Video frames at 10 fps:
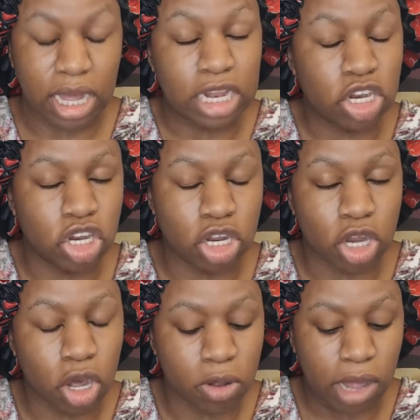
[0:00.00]
need you to
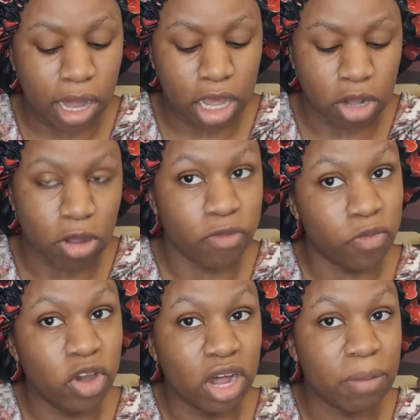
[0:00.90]
know that, like, you know, if
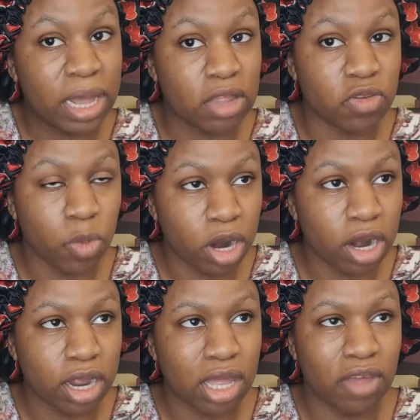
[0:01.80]
we're going to make this work,